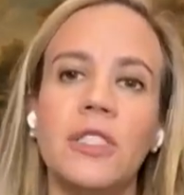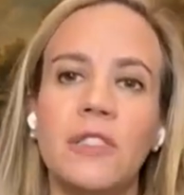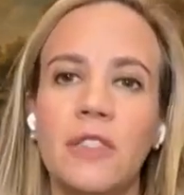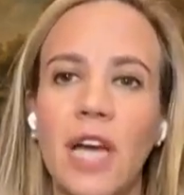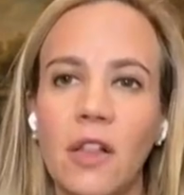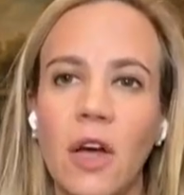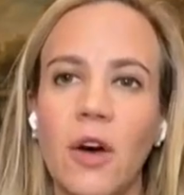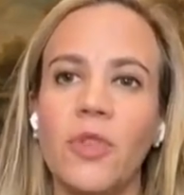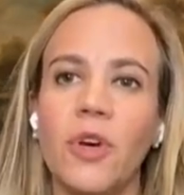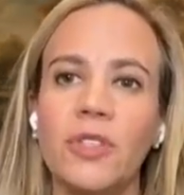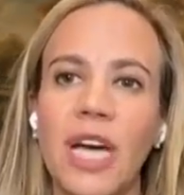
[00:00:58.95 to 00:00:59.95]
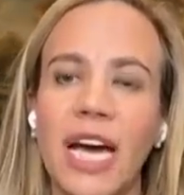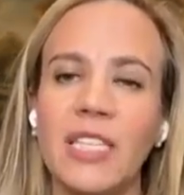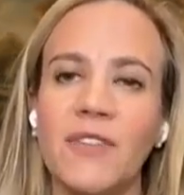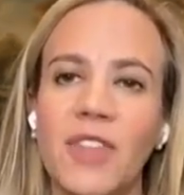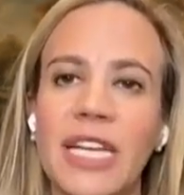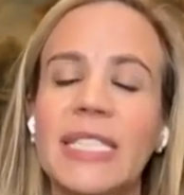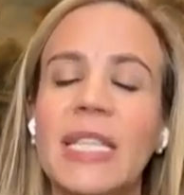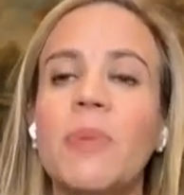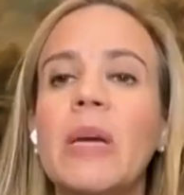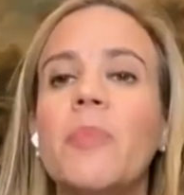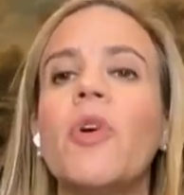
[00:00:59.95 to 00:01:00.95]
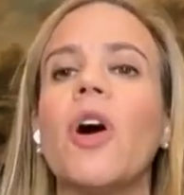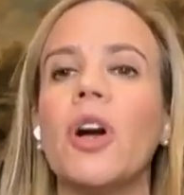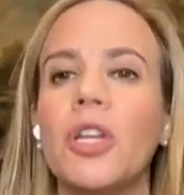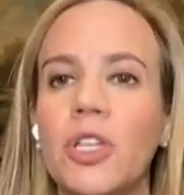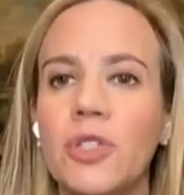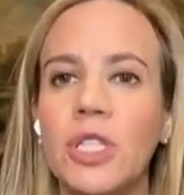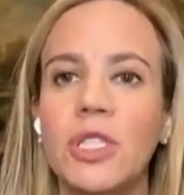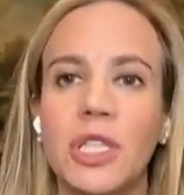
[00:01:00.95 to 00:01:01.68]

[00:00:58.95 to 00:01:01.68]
Zello, those kinds of things that people are using